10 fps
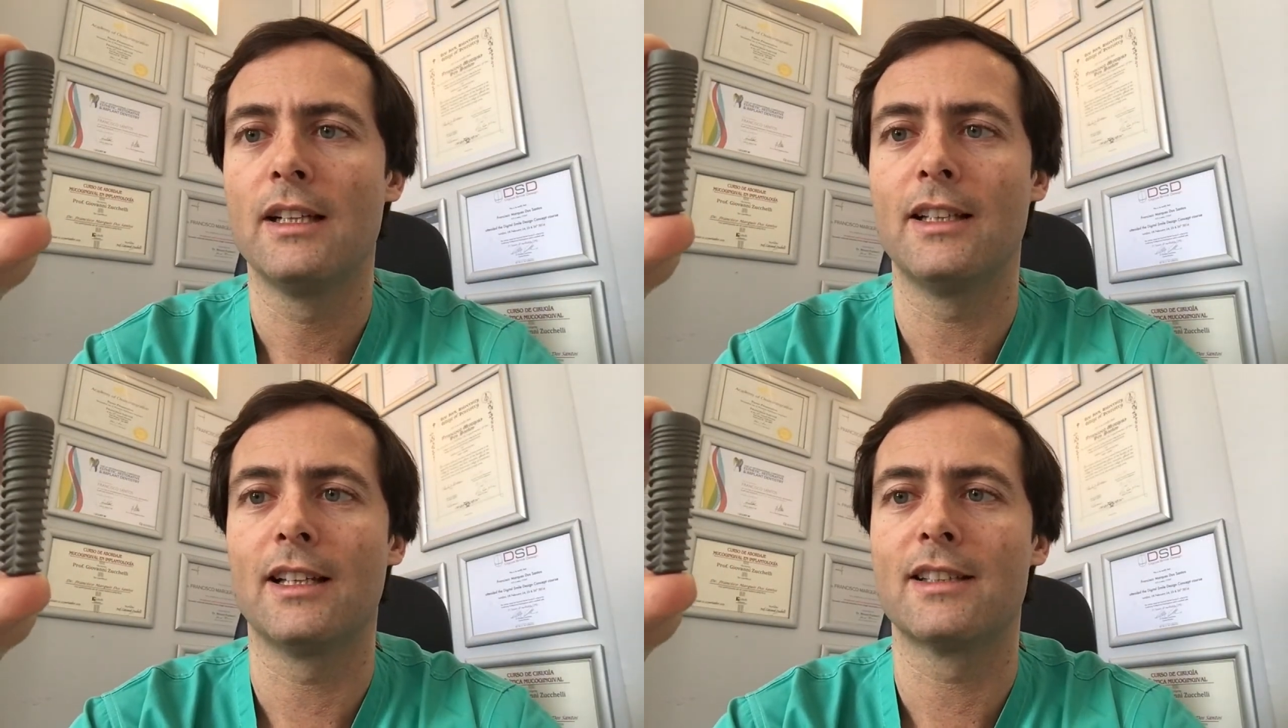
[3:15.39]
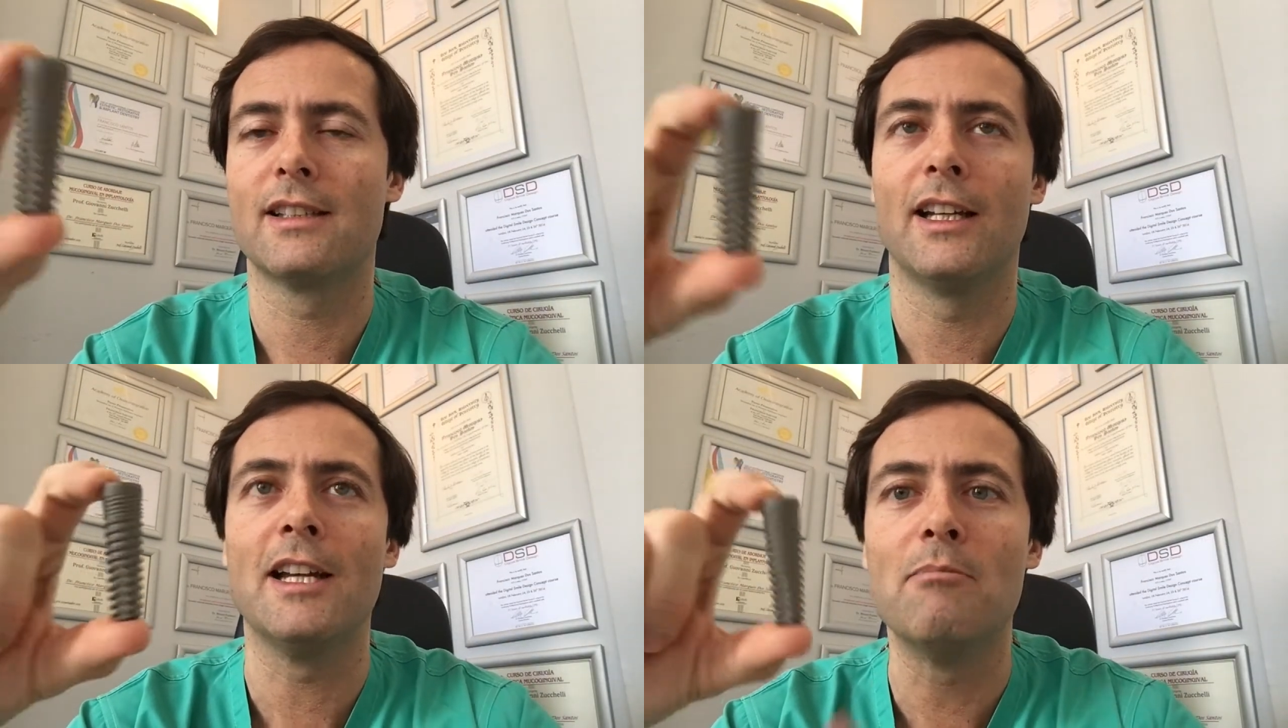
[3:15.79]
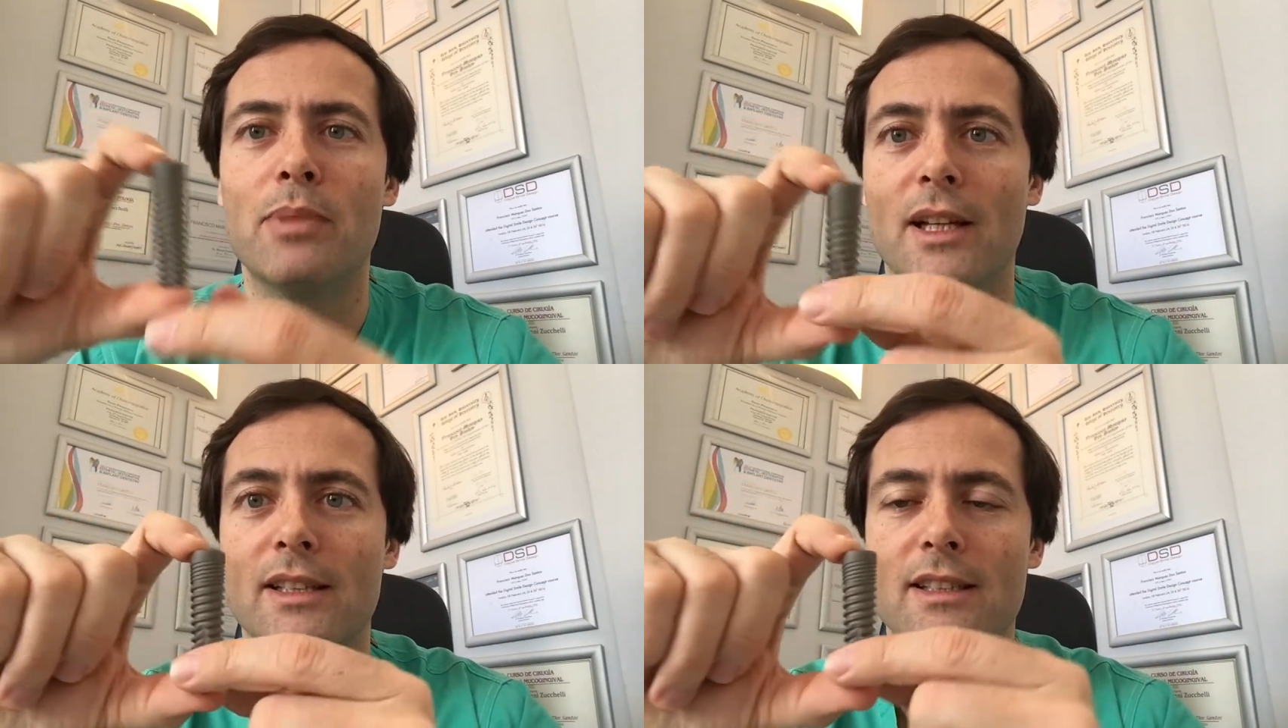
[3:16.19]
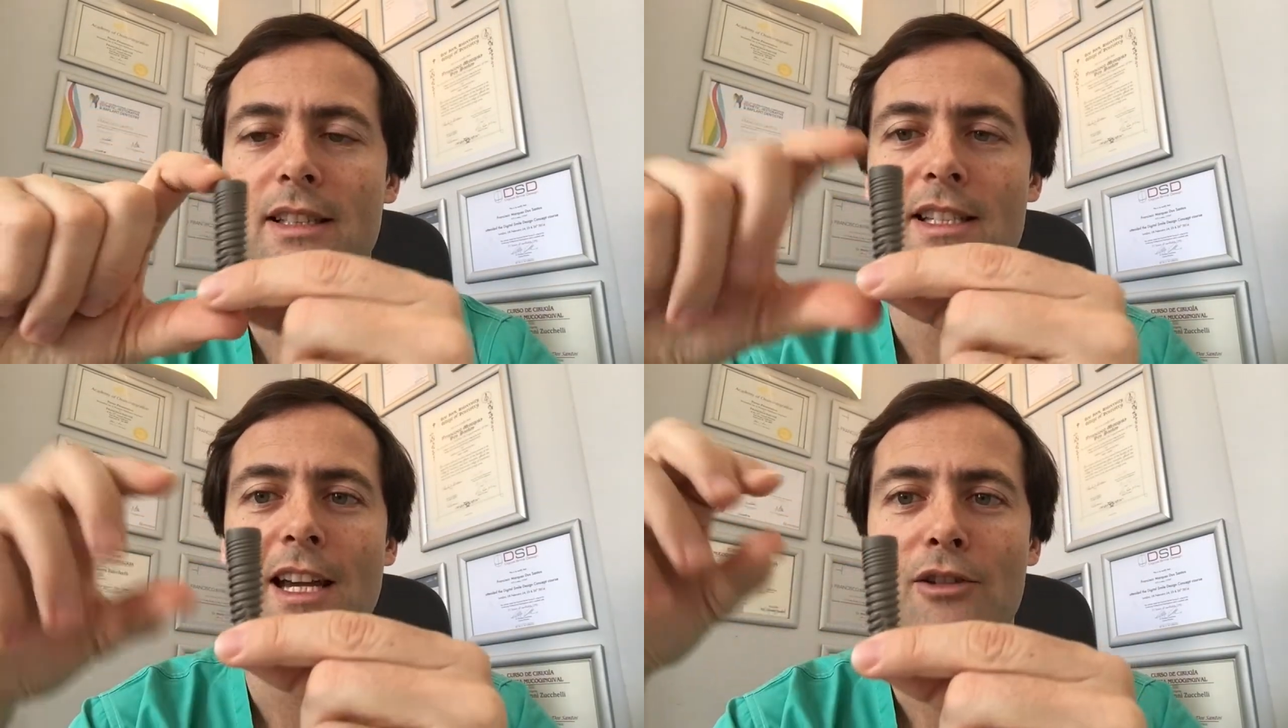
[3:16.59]
that an implant
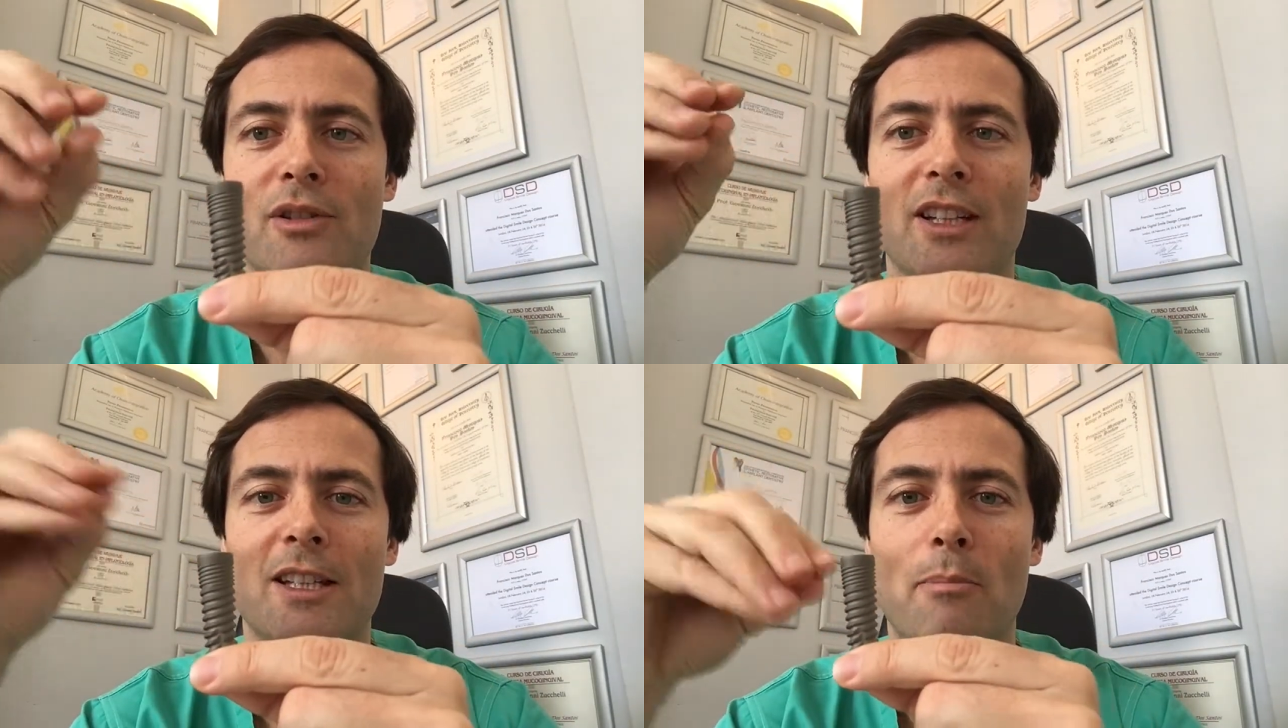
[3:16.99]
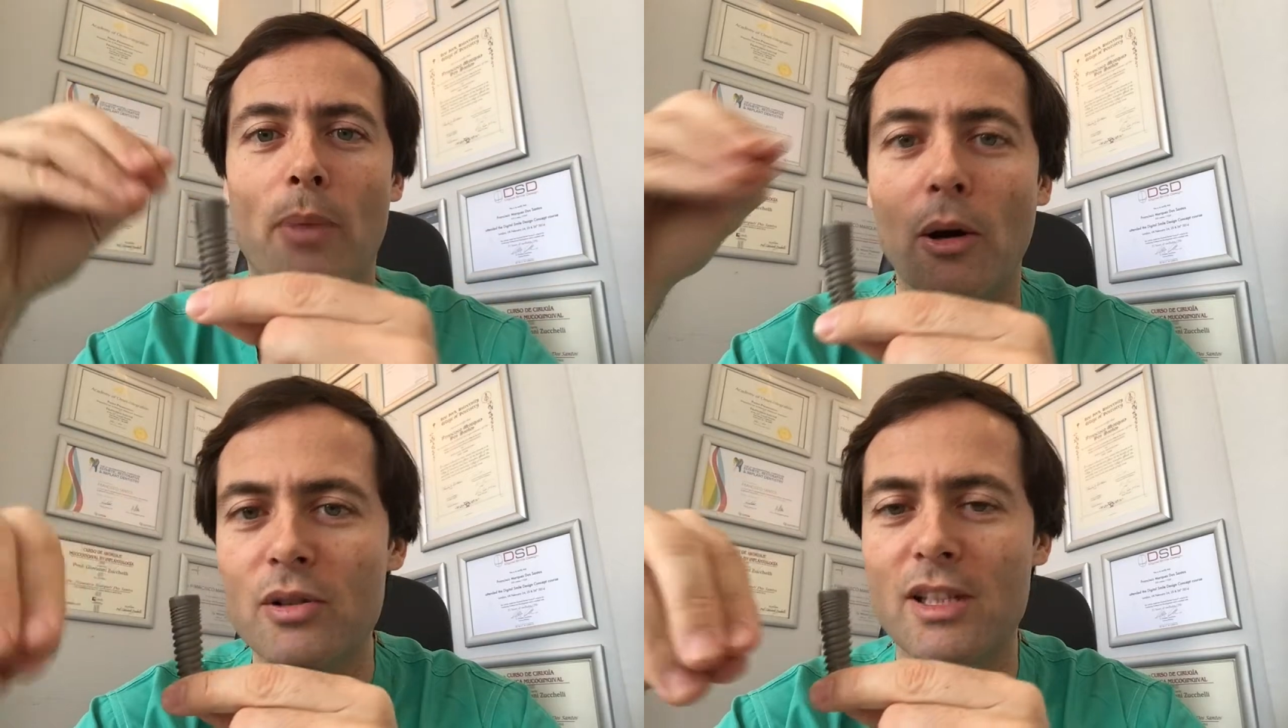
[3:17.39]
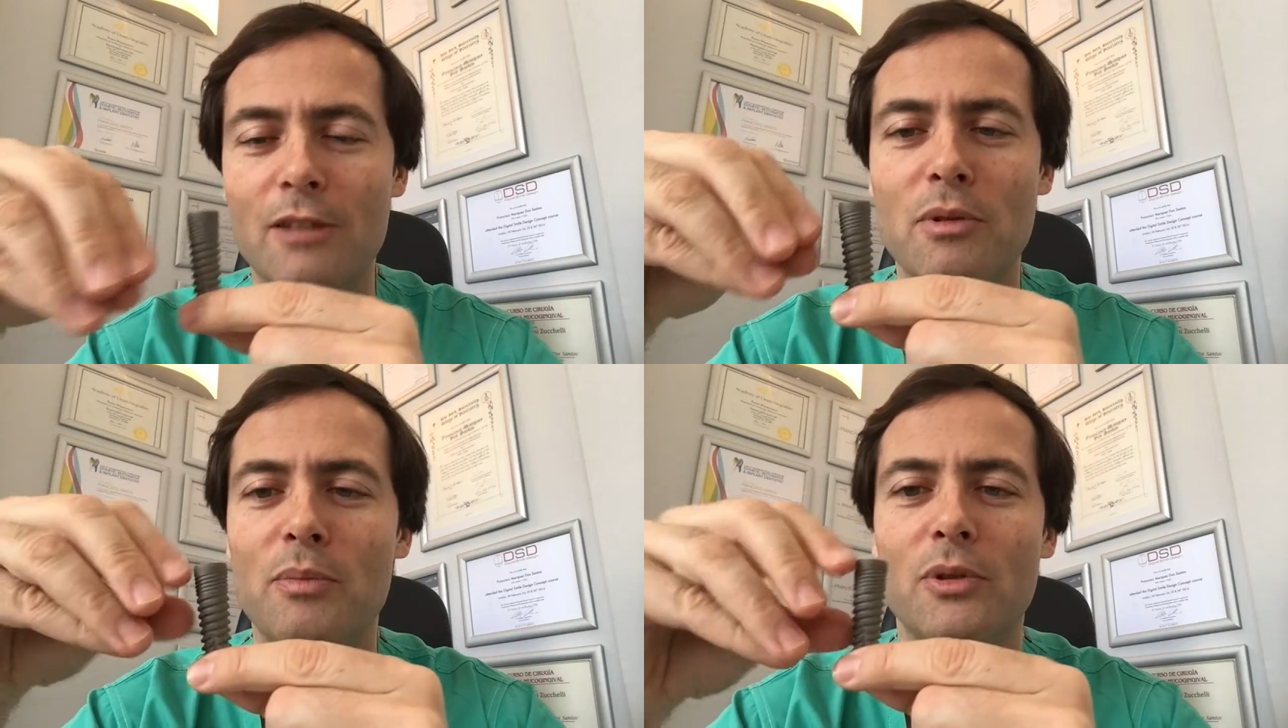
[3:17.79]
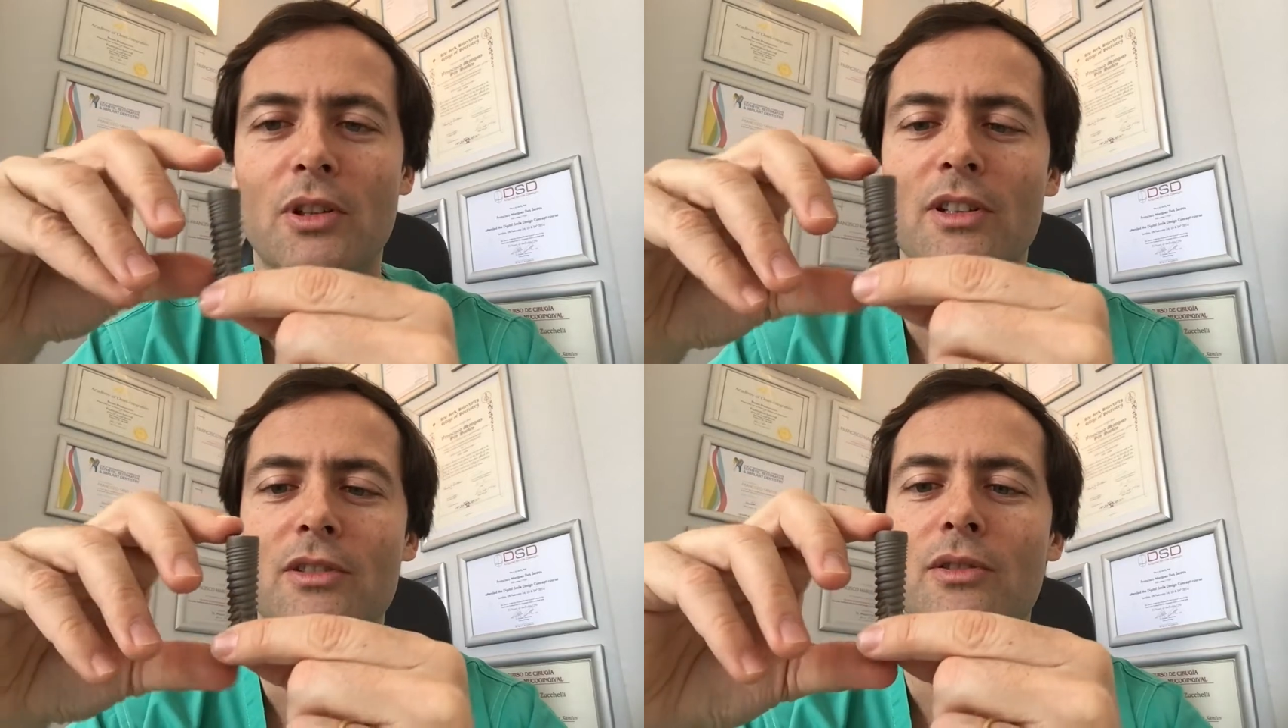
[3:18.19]
is actually the post that we put
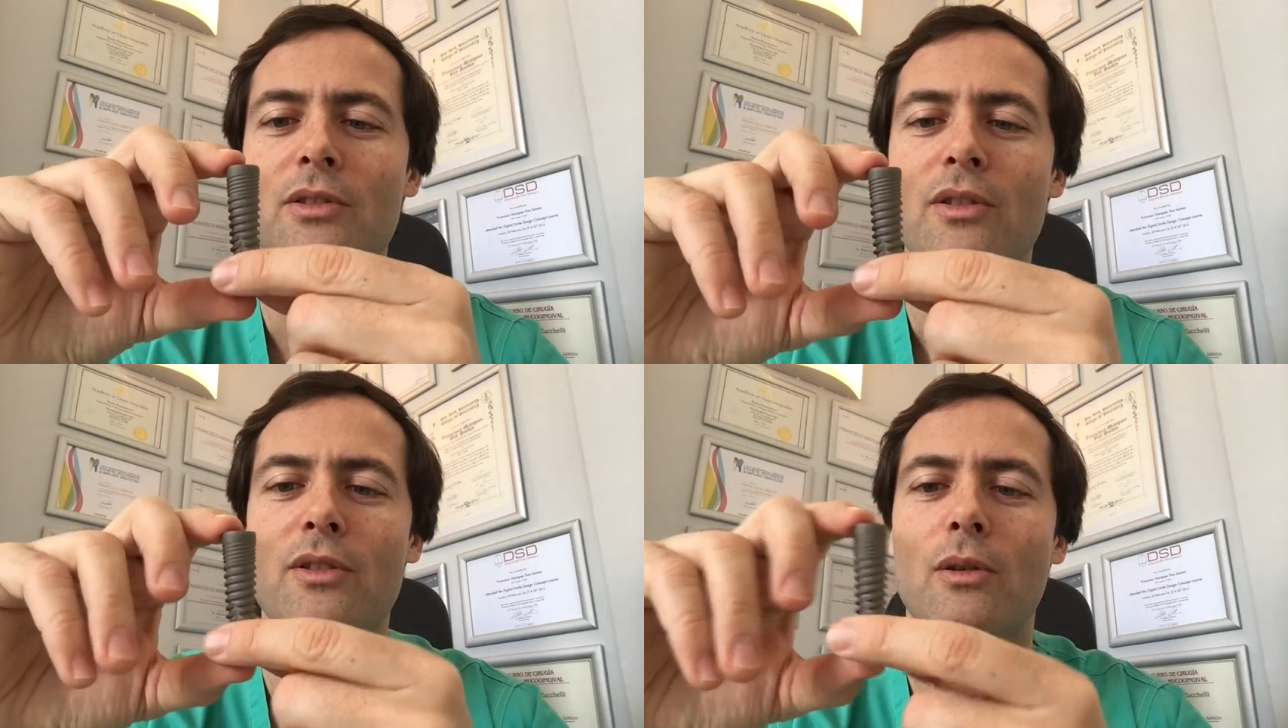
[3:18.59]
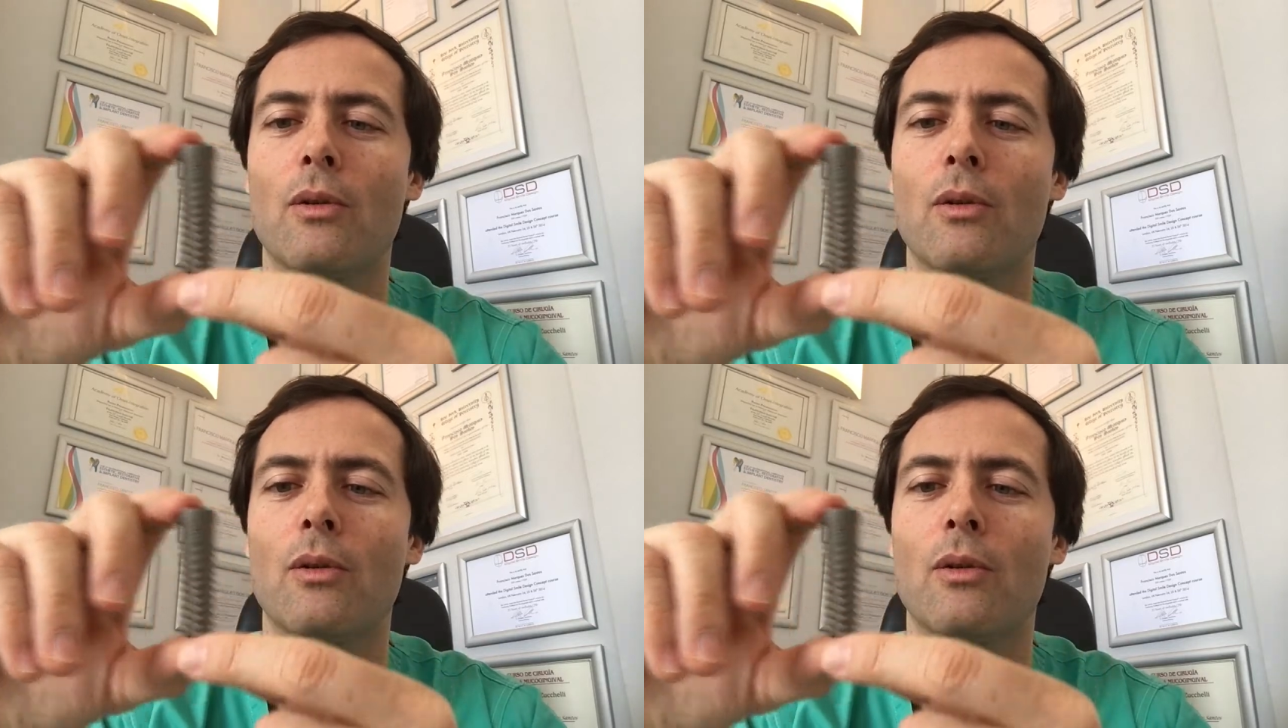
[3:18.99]
on a tooth,